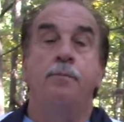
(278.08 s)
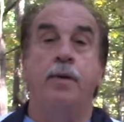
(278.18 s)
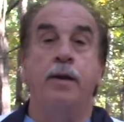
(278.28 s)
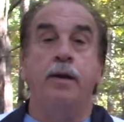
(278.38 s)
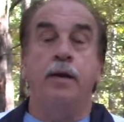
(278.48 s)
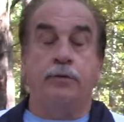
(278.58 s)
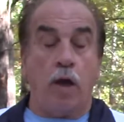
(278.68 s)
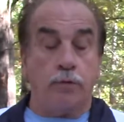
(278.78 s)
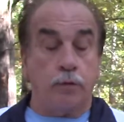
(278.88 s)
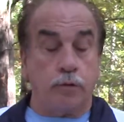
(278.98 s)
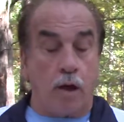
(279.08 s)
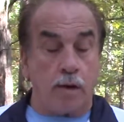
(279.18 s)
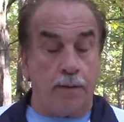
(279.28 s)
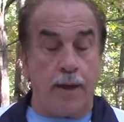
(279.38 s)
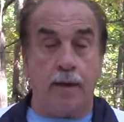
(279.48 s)
but it's also
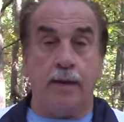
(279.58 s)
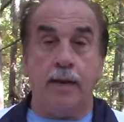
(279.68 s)
talking about,